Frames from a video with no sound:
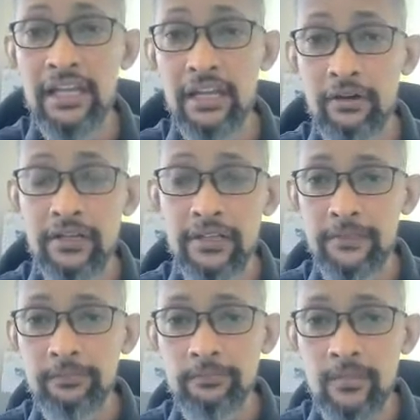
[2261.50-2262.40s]
there, right?
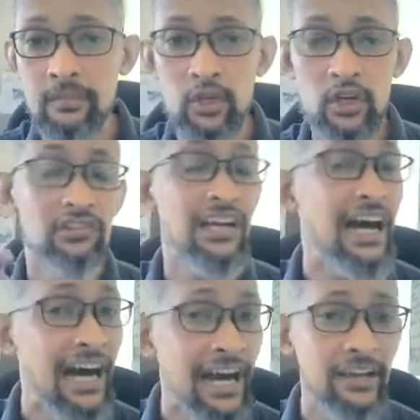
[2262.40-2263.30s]
Because
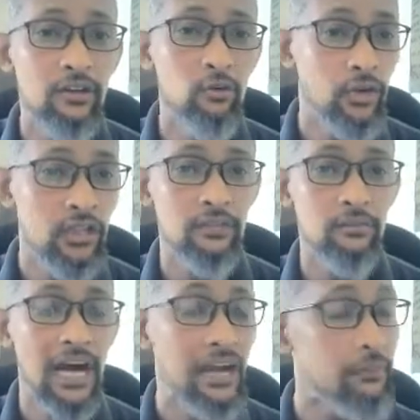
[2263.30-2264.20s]
I
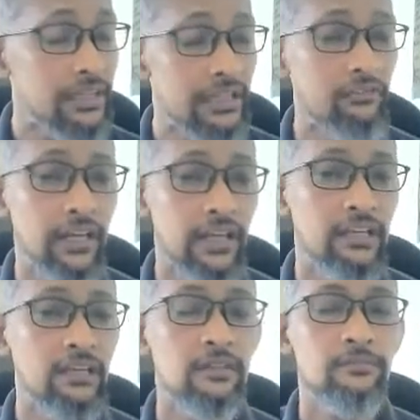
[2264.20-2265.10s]
believe that,
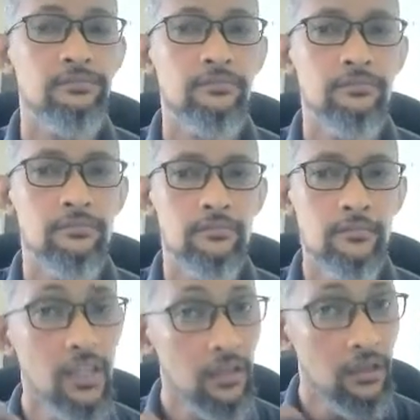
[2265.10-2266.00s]
okay,
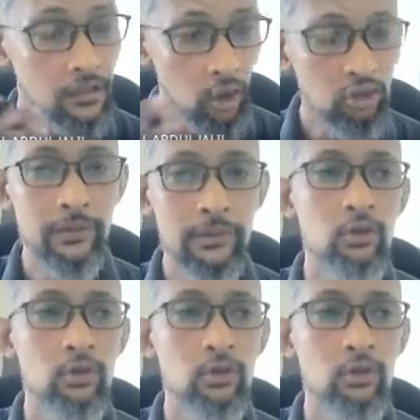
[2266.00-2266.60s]
those people